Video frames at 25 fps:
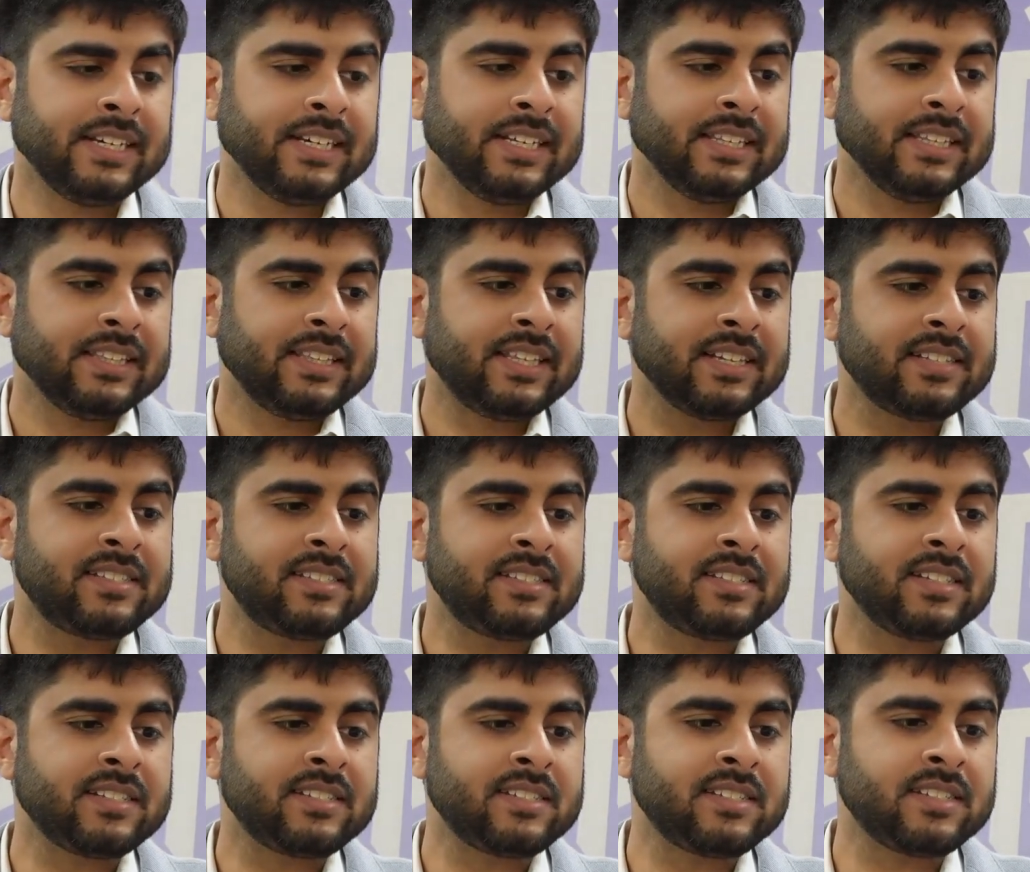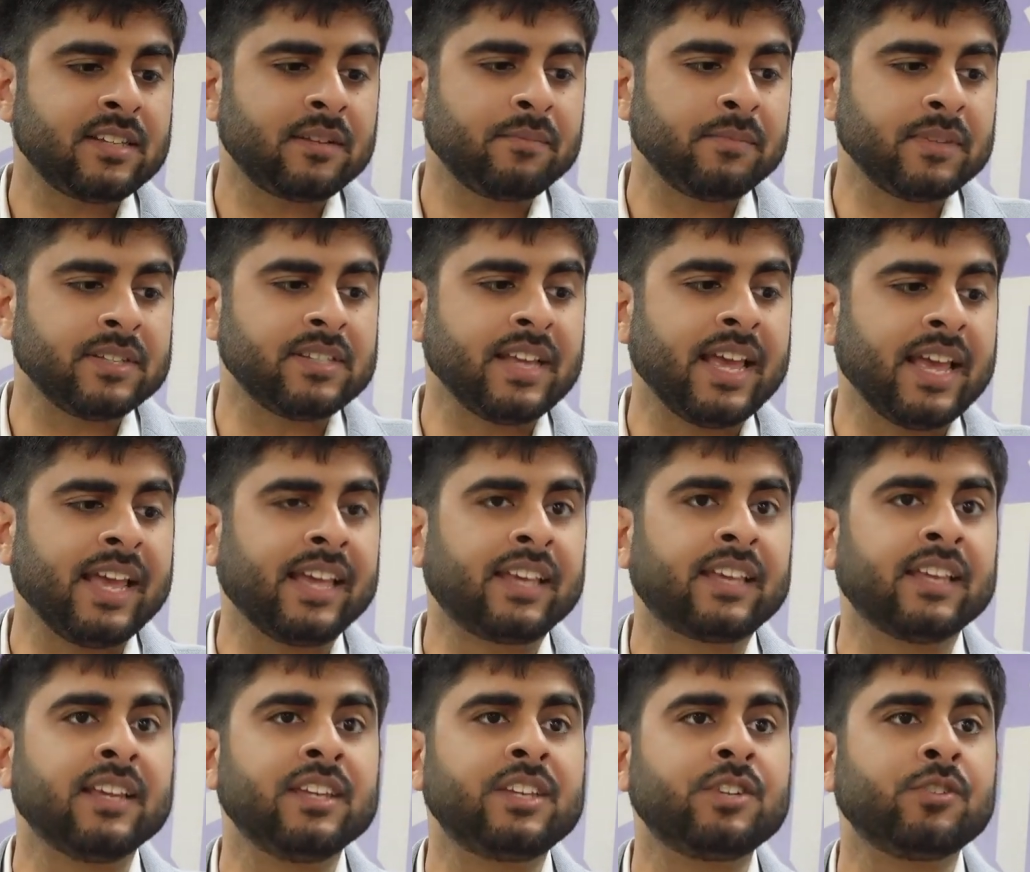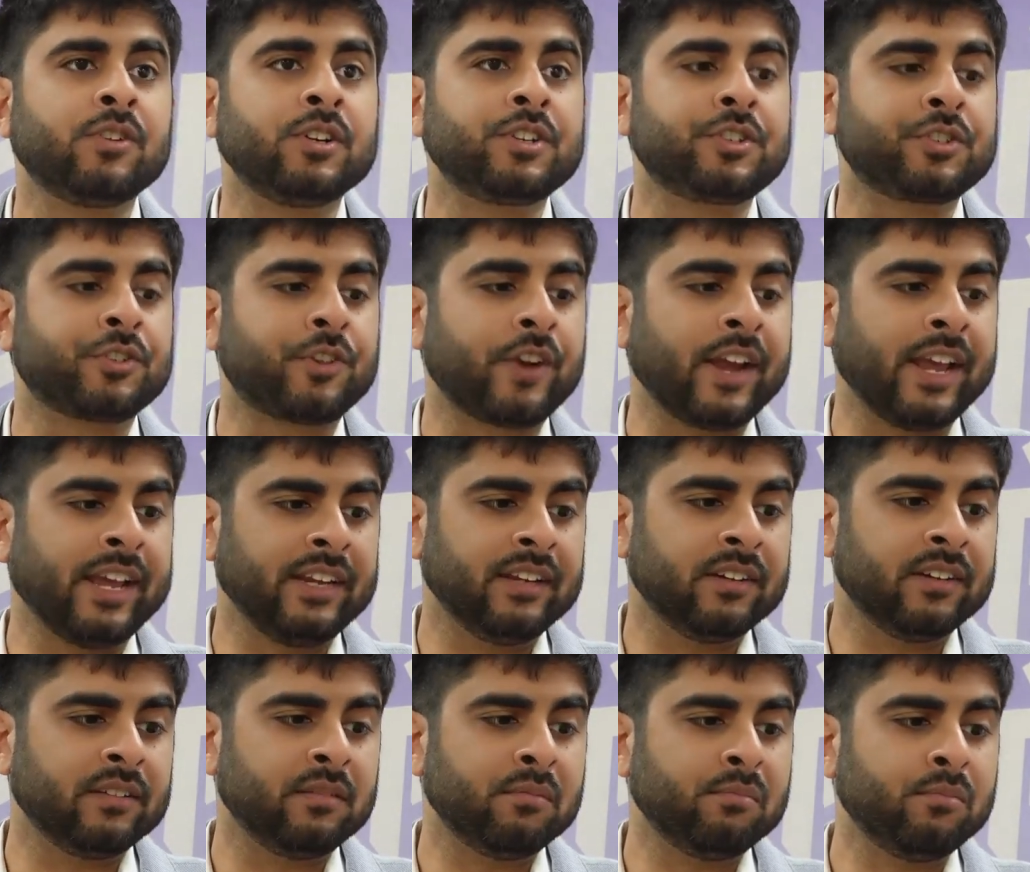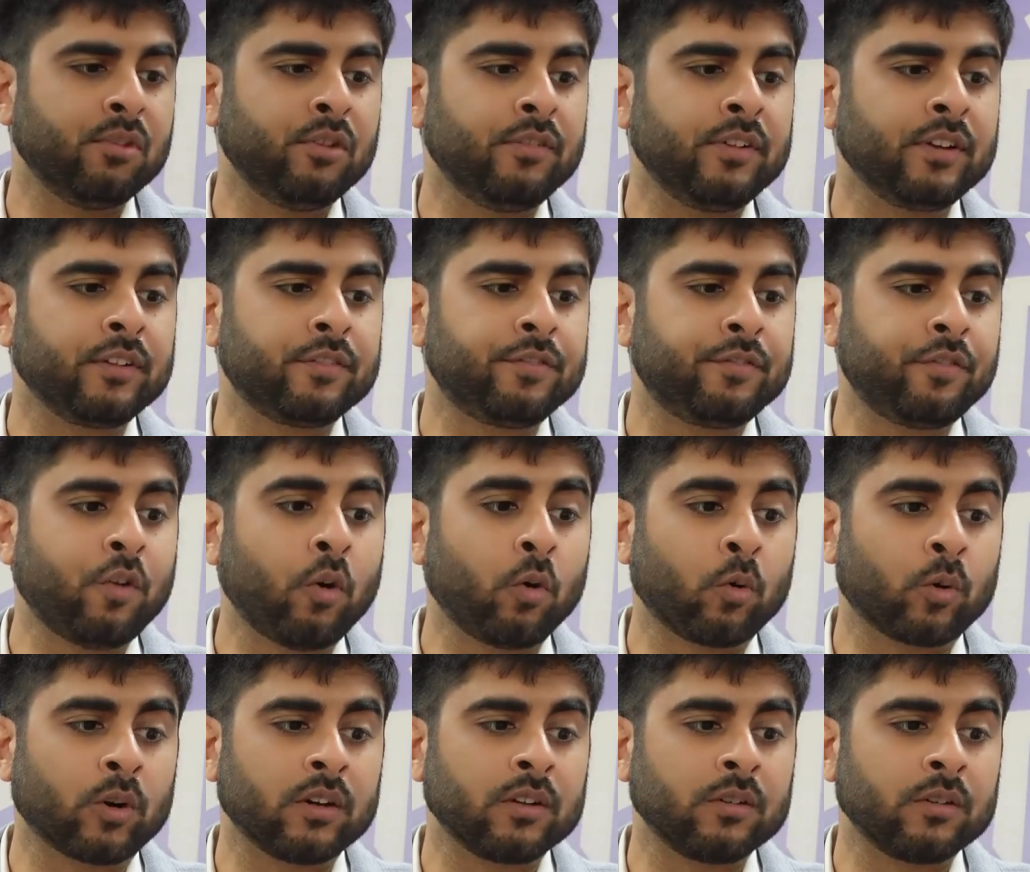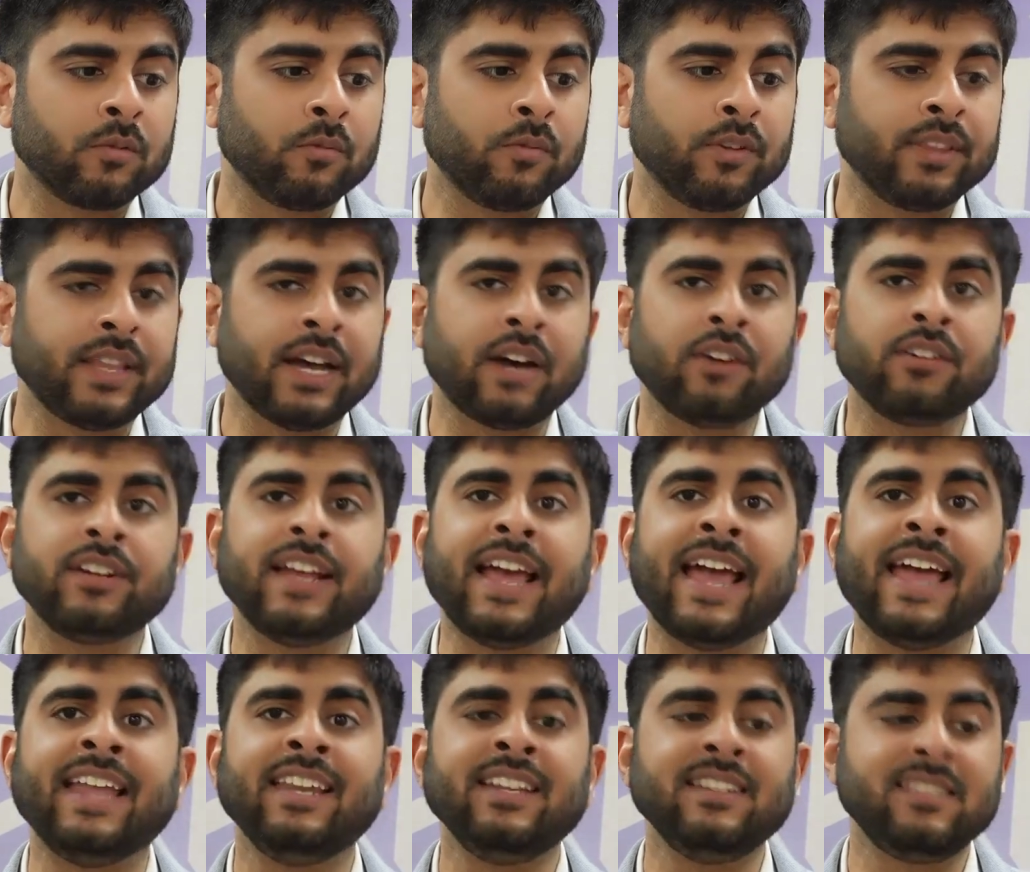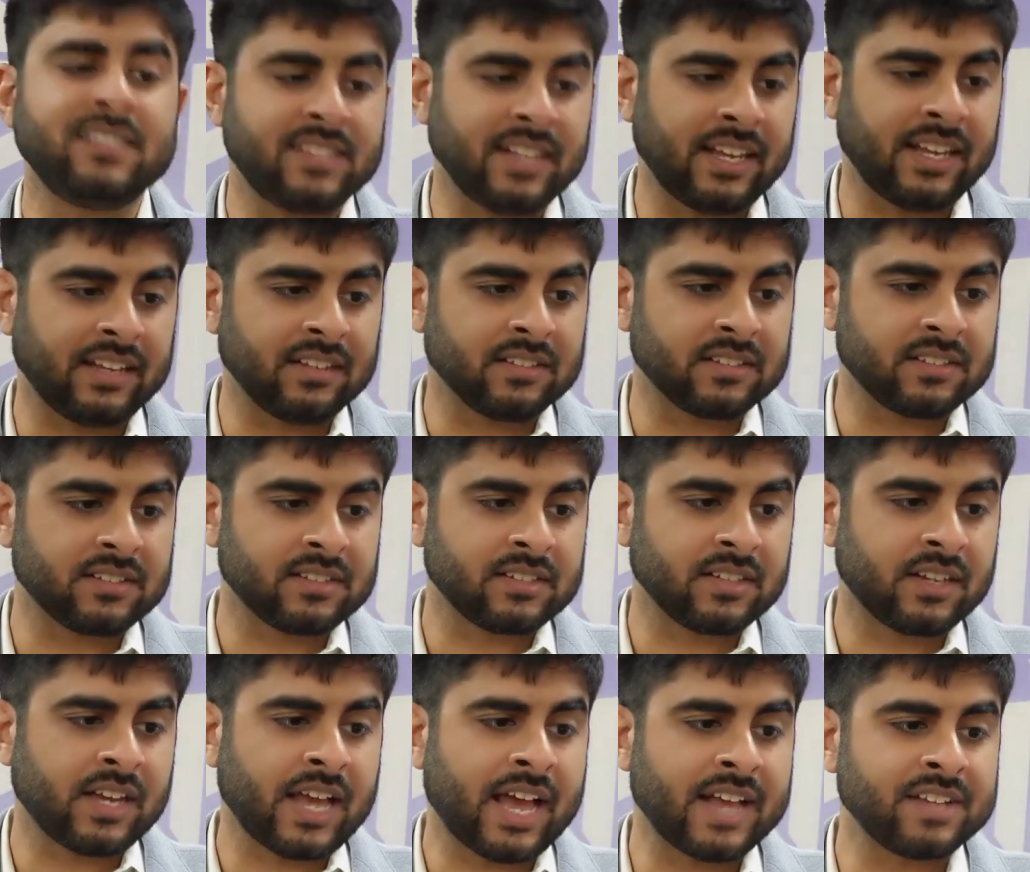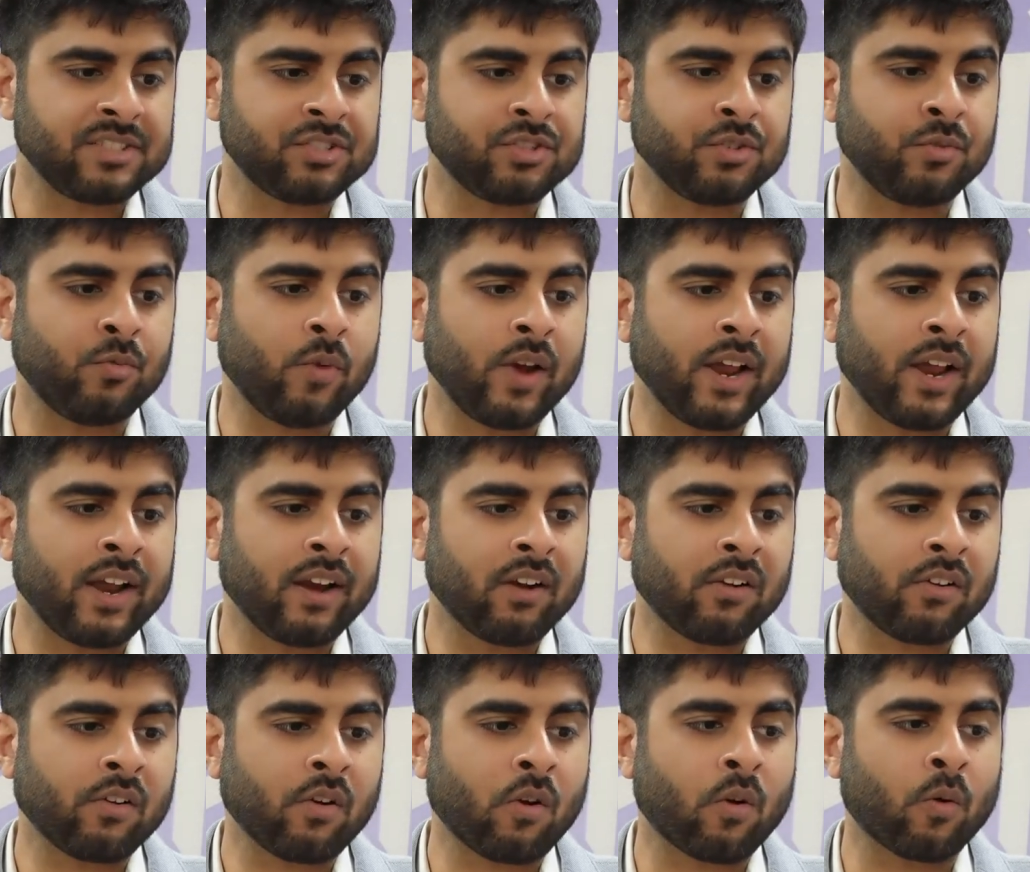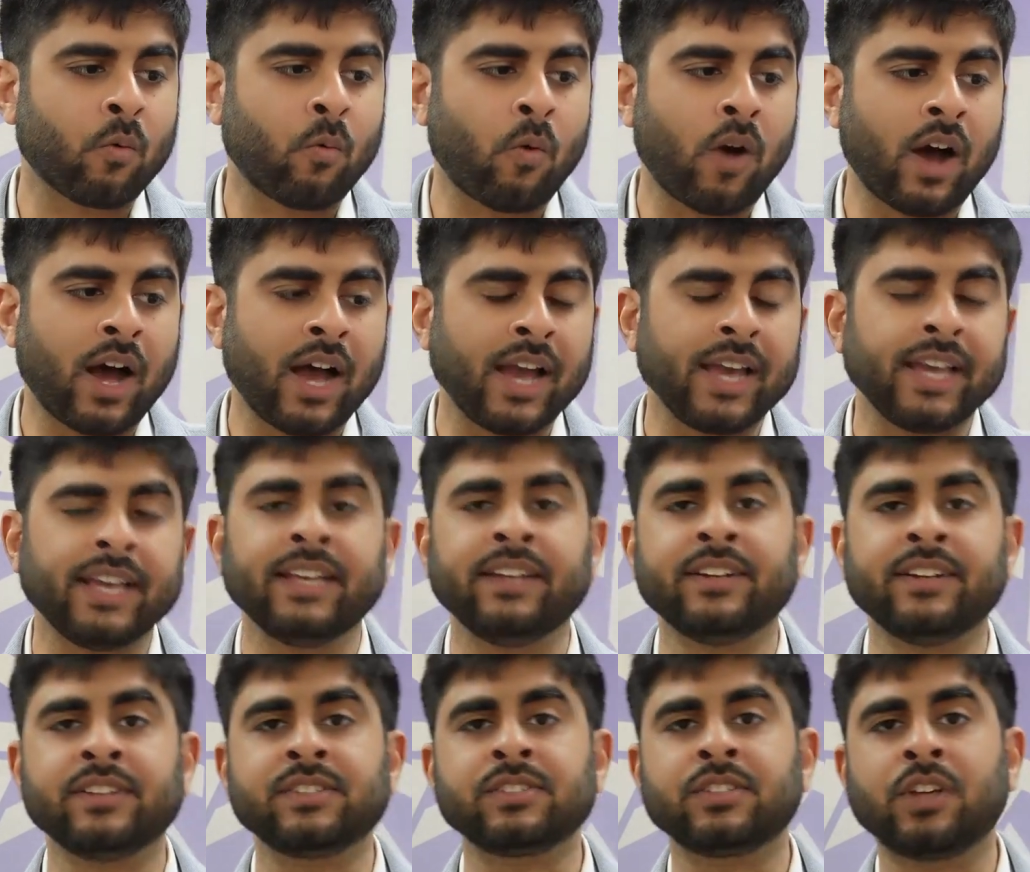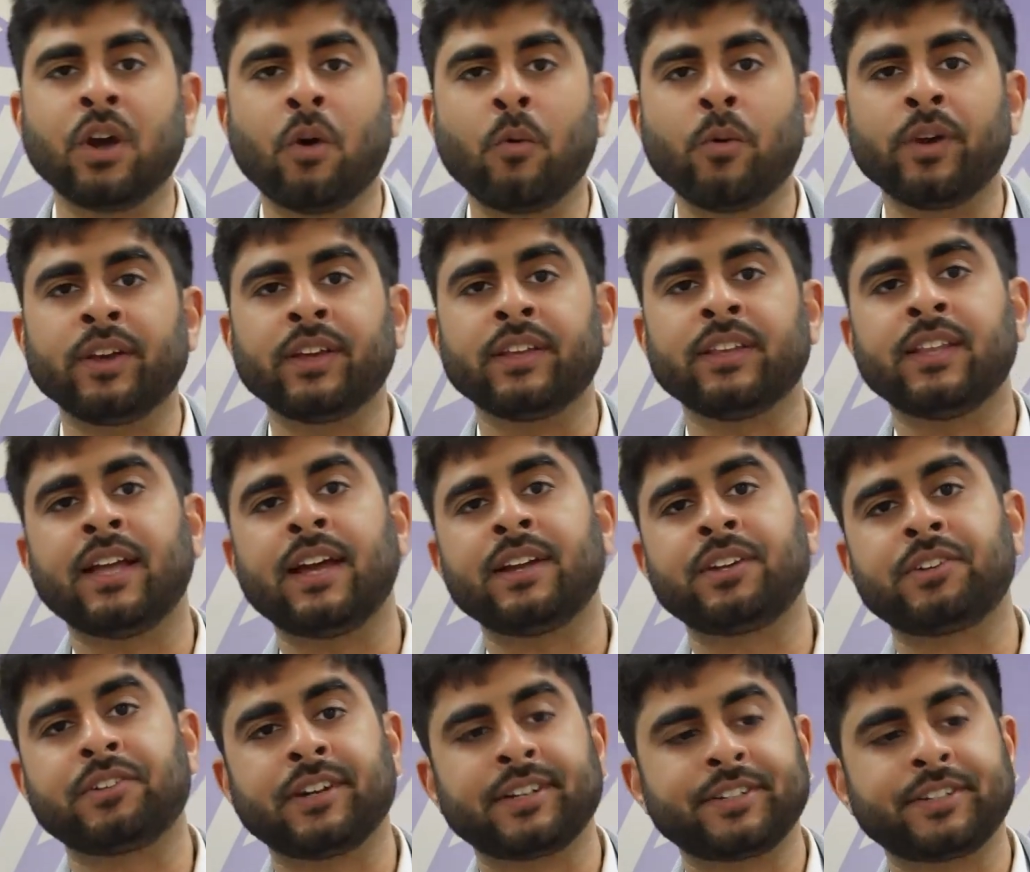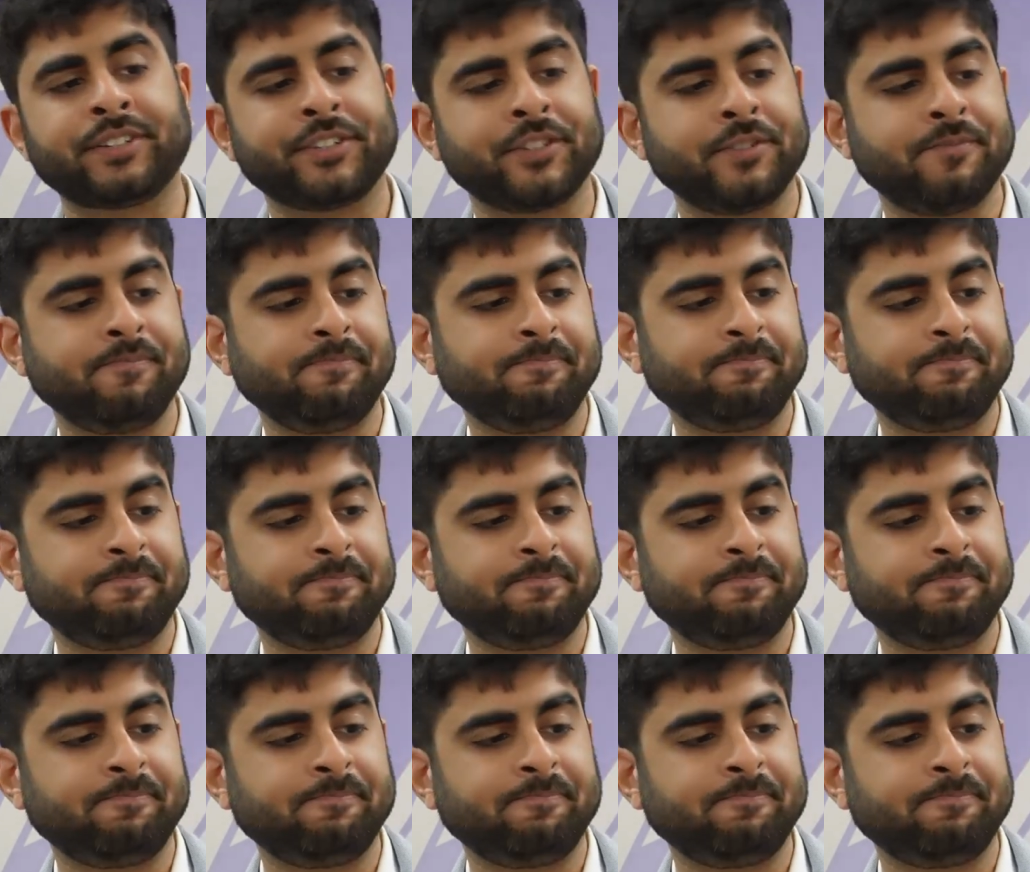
This system is akin to a train moving forward without any sense as to where or why it is going in that direction.